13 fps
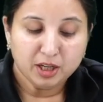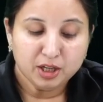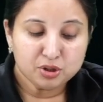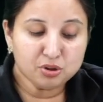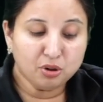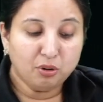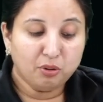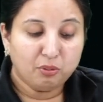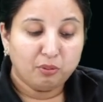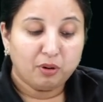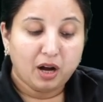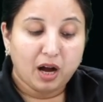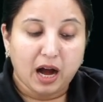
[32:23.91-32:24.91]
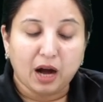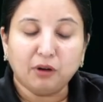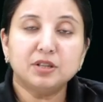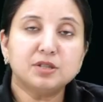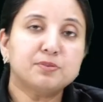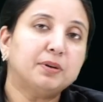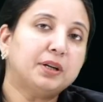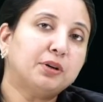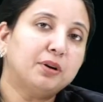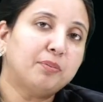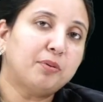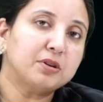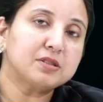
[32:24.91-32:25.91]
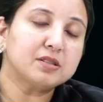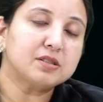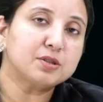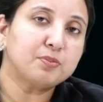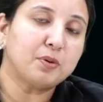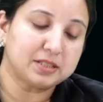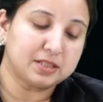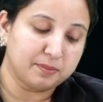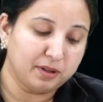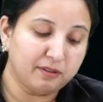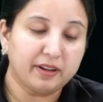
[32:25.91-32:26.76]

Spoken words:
So how this particular process is possible?